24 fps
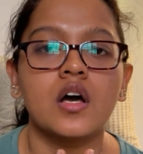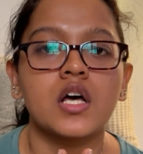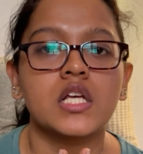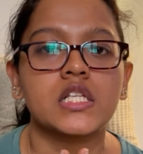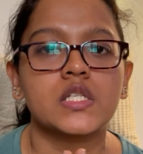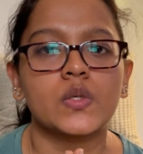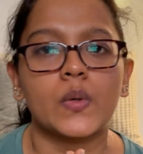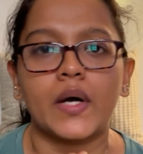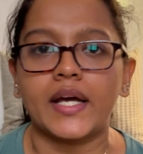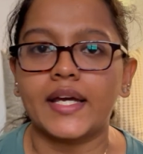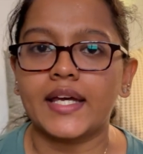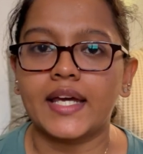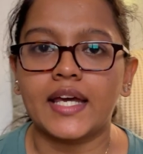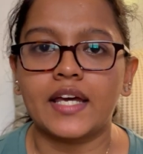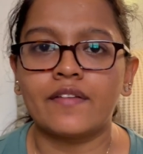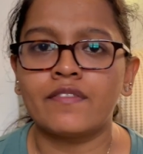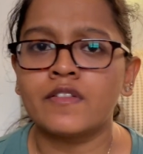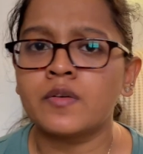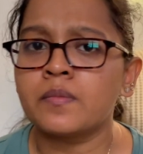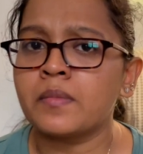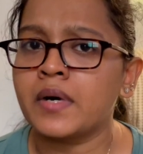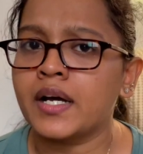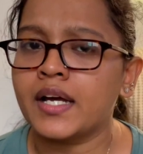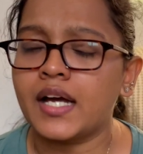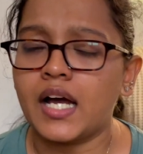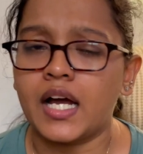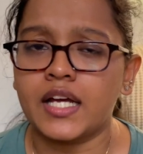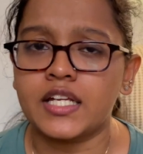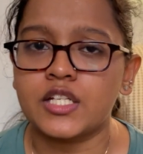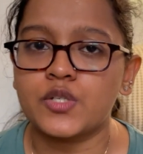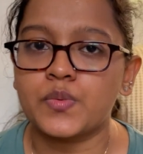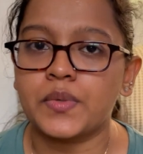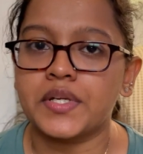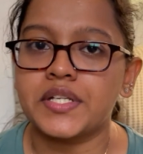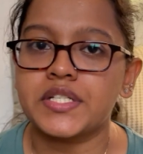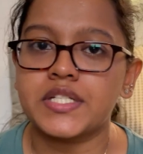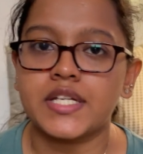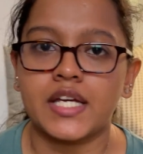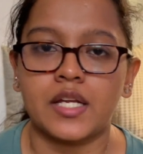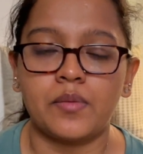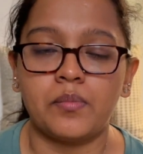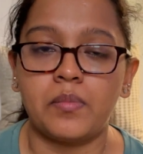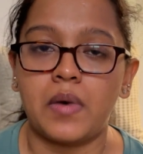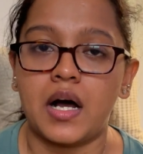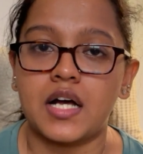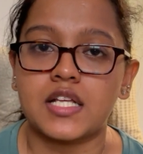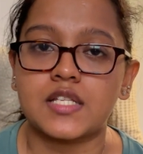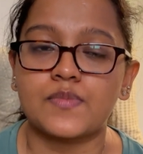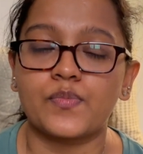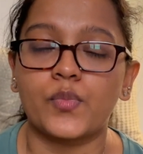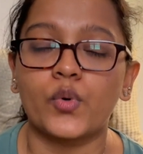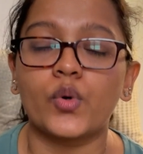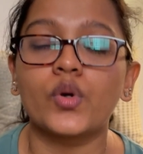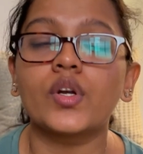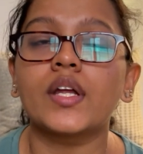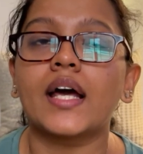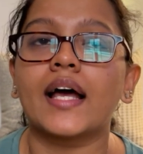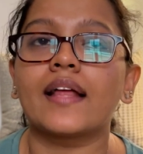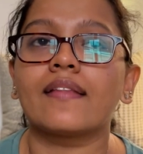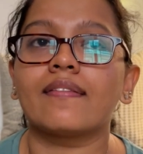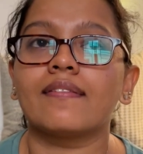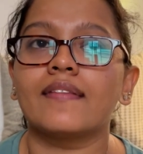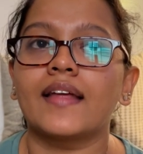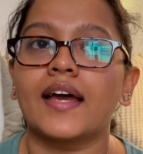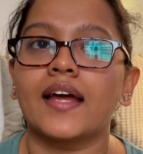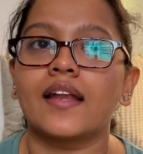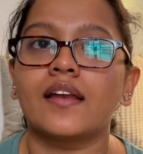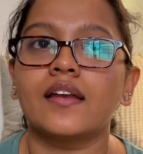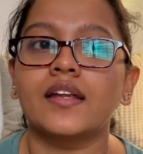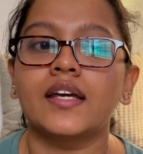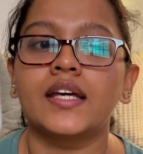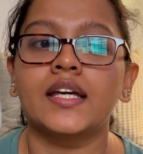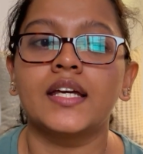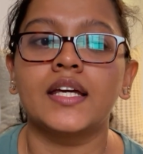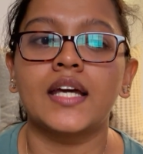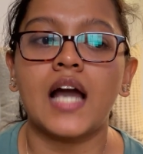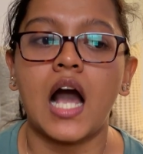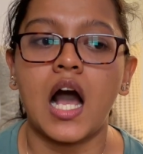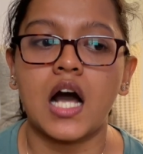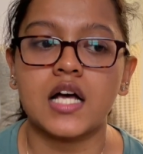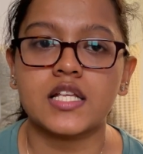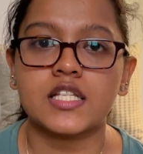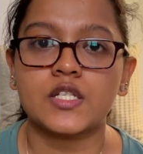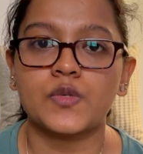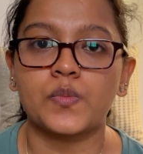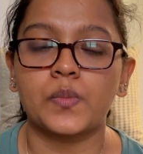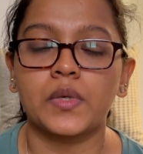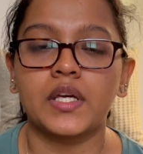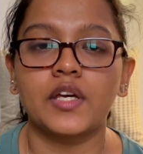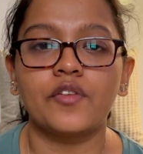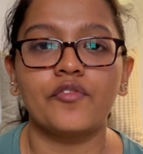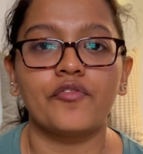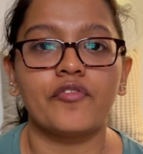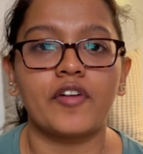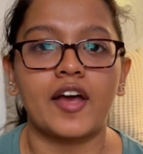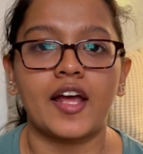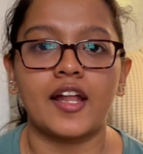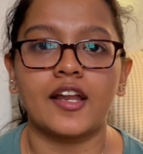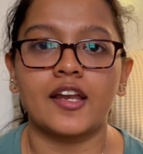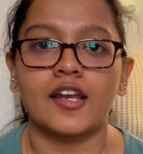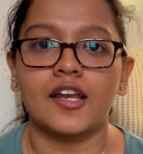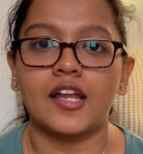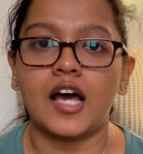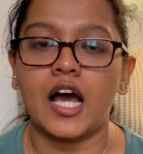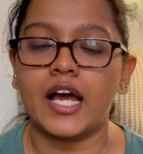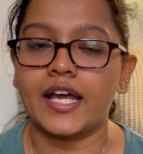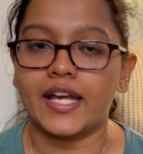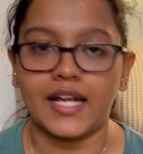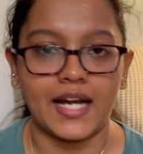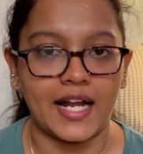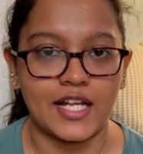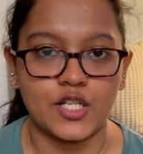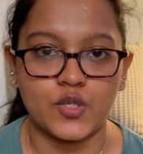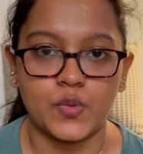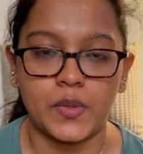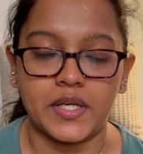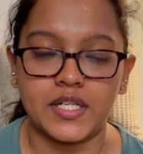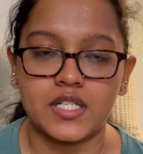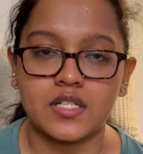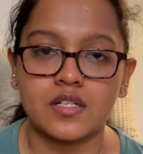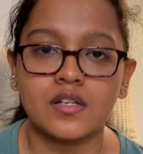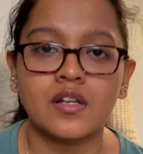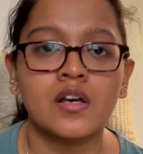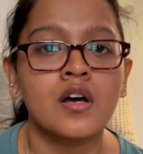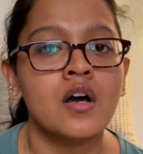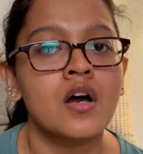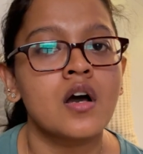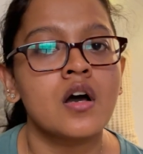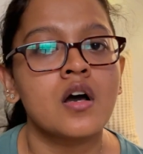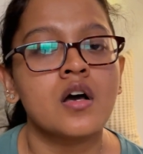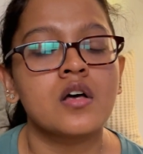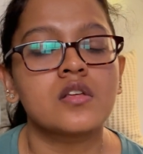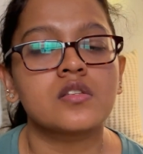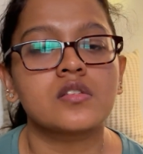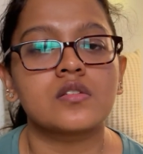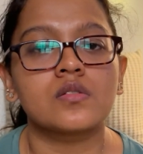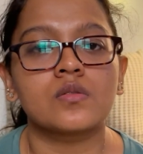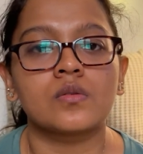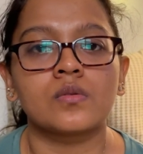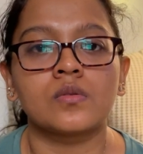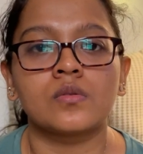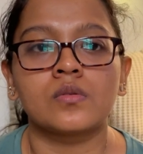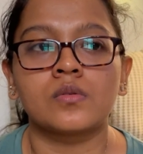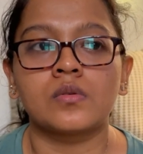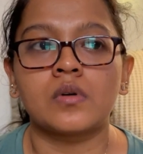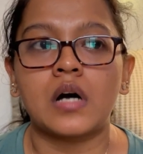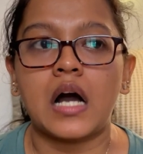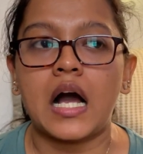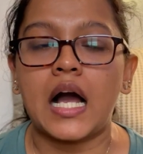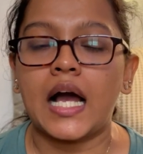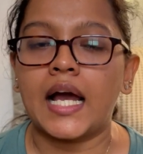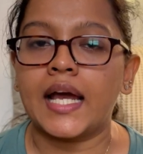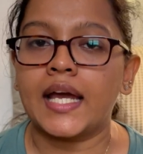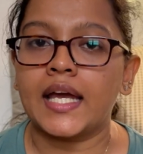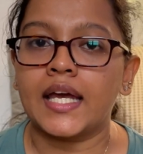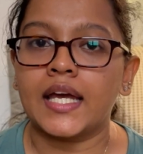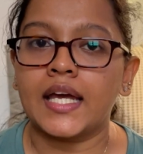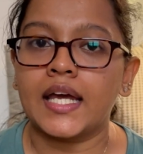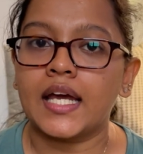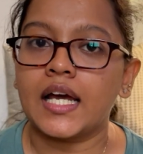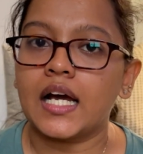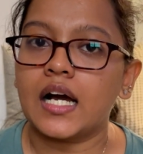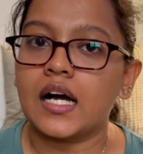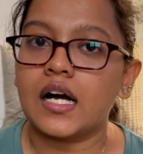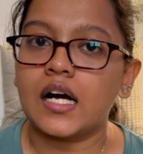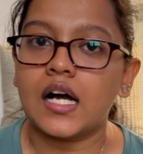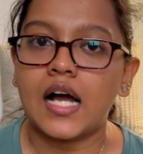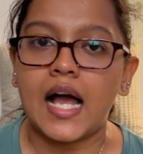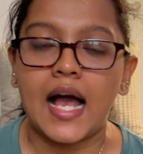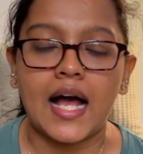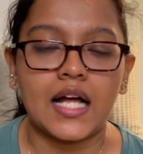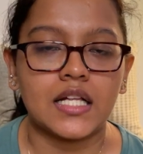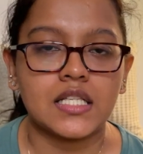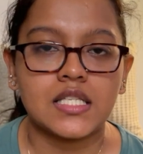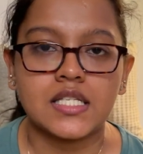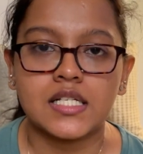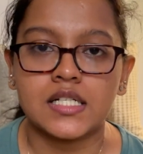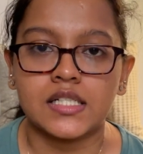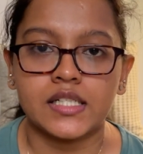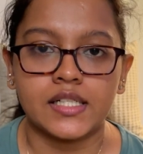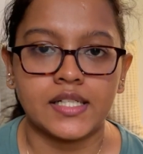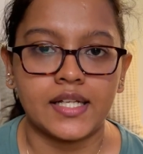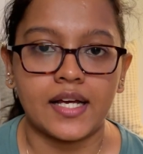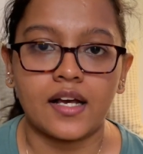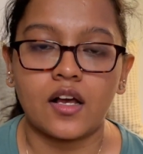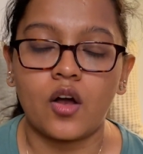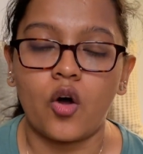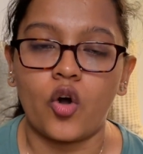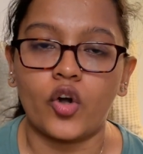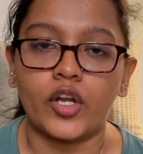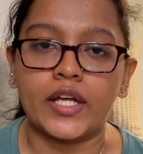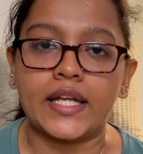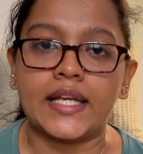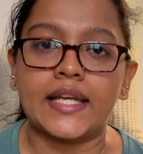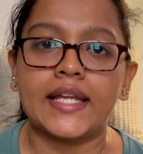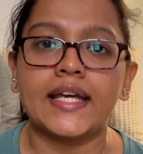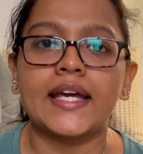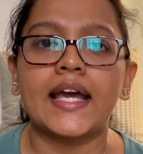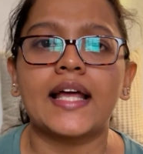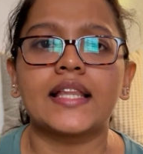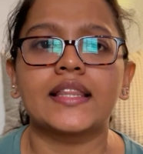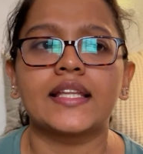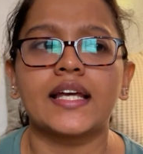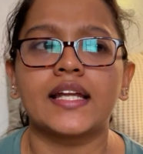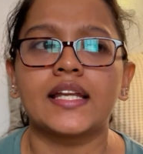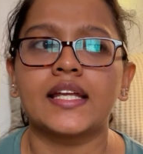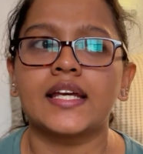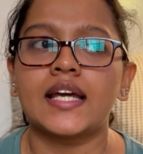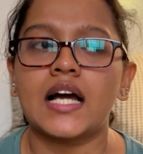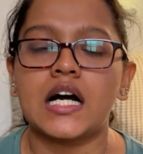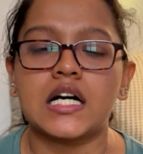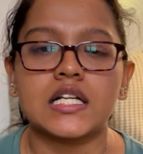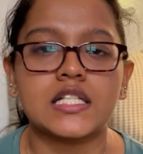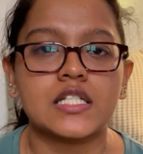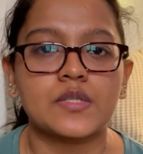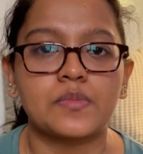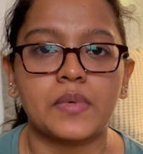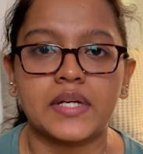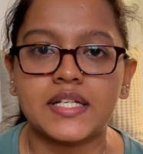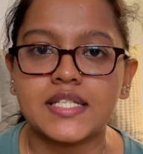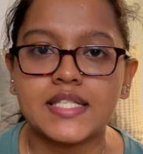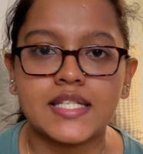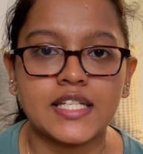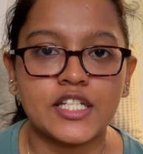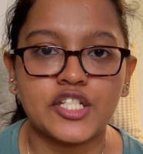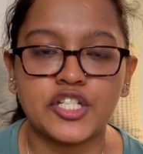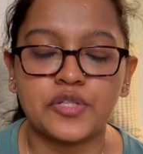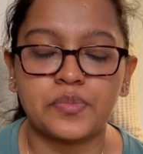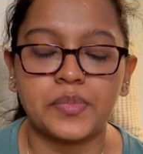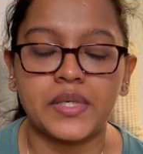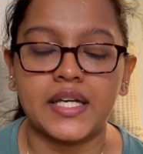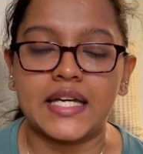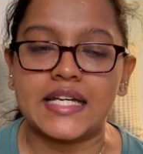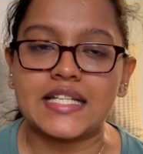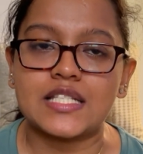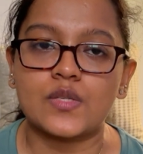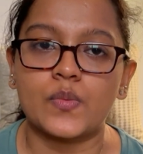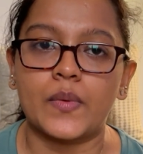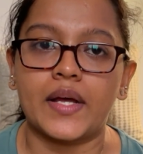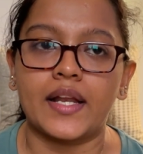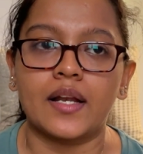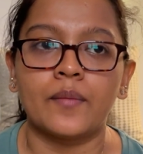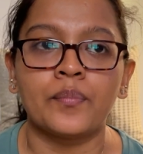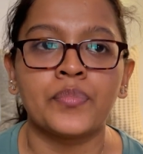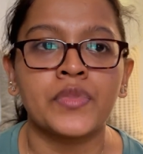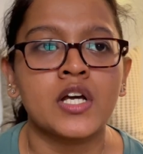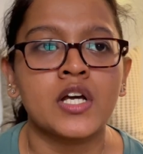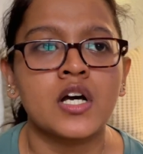So I gave him my I-20 and passport, and then he asked me when I graduated. So I answered it accordingly, and then he asked my CGPA as well.